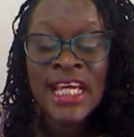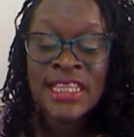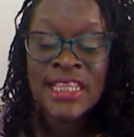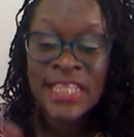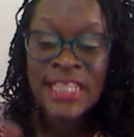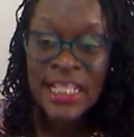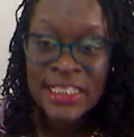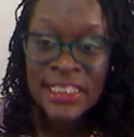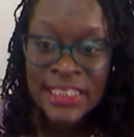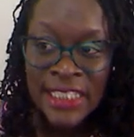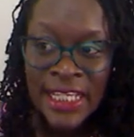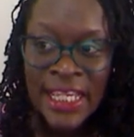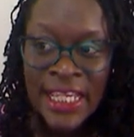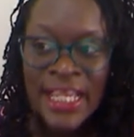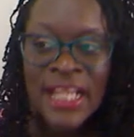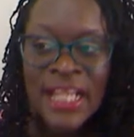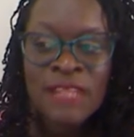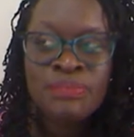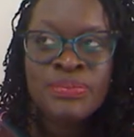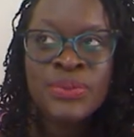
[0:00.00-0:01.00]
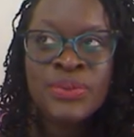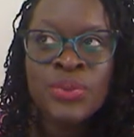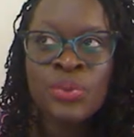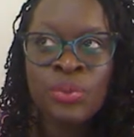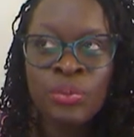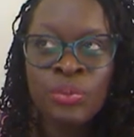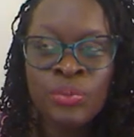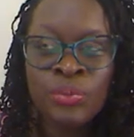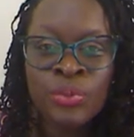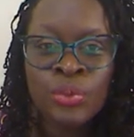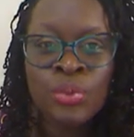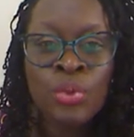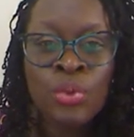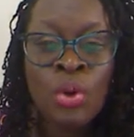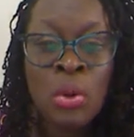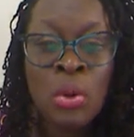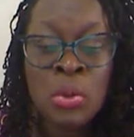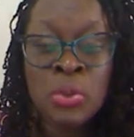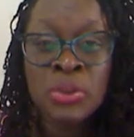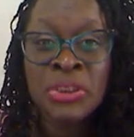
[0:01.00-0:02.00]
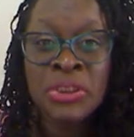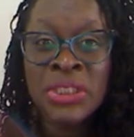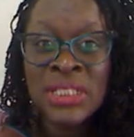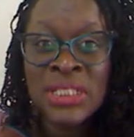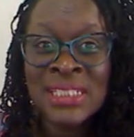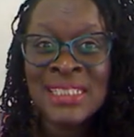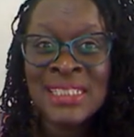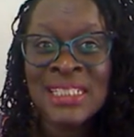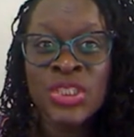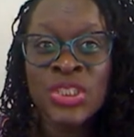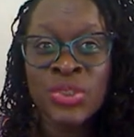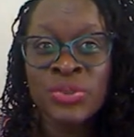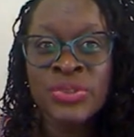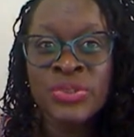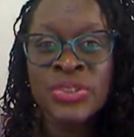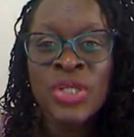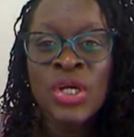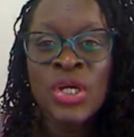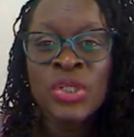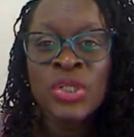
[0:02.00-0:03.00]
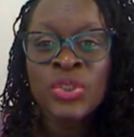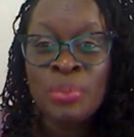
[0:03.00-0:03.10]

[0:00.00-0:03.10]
that helps you through coaching sessions